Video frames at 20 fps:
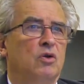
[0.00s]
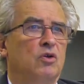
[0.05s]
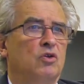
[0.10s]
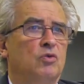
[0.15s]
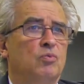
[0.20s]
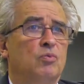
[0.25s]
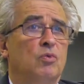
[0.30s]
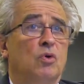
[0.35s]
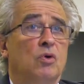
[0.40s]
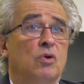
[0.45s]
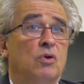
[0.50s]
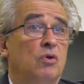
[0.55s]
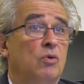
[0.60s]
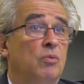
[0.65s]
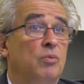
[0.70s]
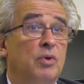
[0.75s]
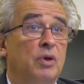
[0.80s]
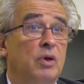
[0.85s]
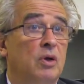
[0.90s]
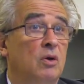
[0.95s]
smaller,
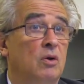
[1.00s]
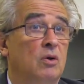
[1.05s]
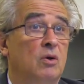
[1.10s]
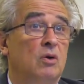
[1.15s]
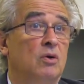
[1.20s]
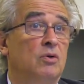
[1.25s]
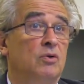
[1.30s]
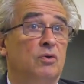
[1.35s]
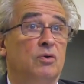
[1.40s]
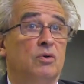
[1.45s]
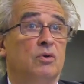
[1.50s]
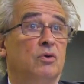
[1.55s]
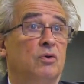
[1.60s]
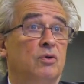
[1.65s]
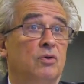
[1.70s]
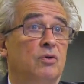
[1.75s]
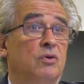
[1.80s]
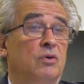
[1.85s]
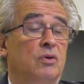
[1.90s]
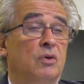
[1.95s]
bigger
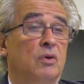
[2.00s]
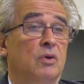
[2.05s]
concerts.